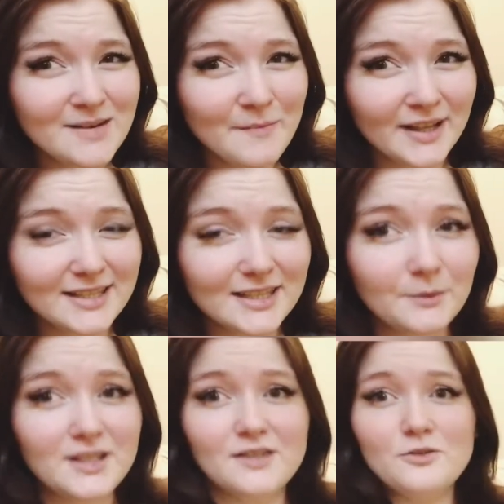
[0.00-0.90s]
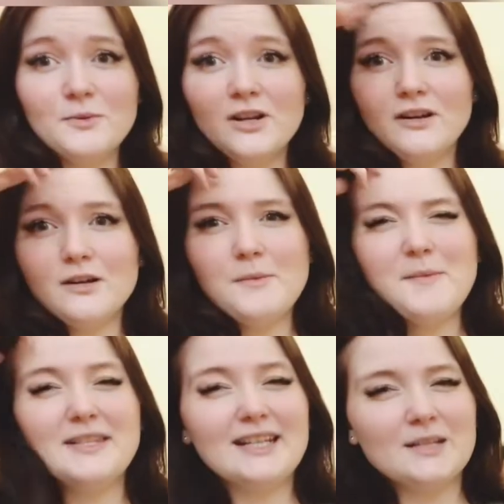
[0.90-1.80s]
months, I want to say, with my daughter,
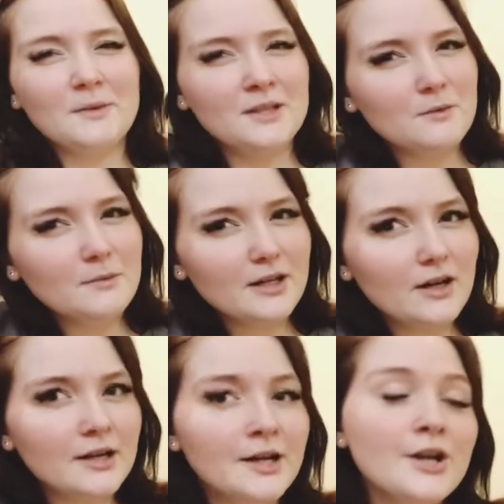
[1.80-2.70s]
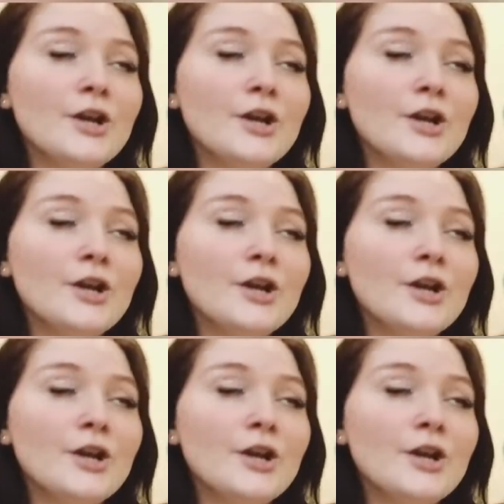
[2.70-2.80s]
maybe 6 months with my daughter.